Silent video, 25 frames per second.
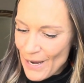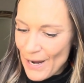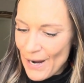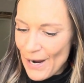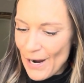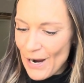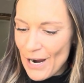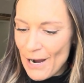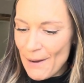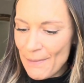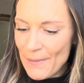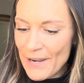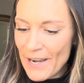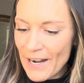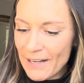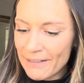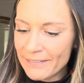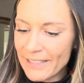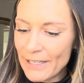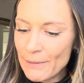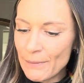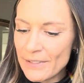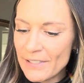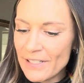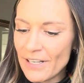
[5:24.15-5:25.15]
The next
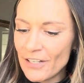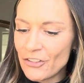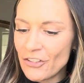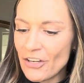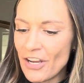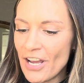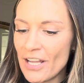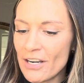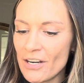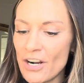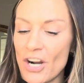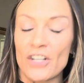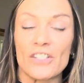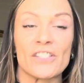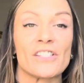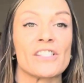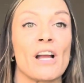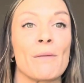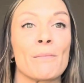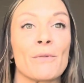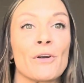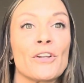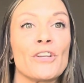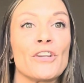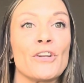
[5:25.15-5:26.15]
thing I want to touch on are
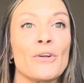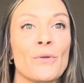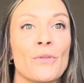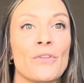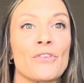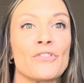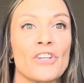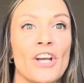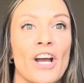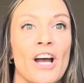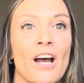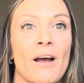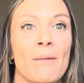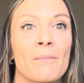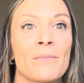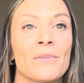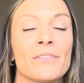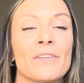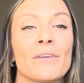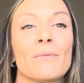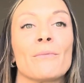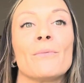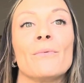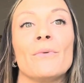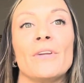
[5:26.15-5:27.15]
summer youth jobs.
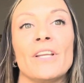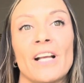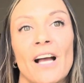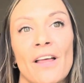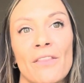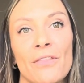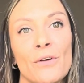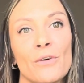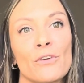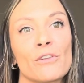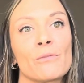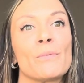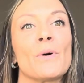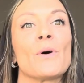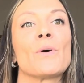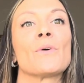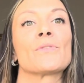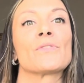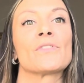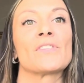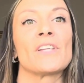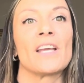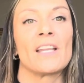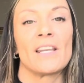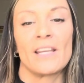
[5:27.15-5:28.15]
We got those
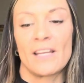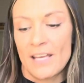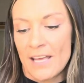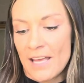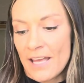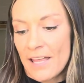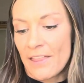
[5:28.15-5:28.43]
posted.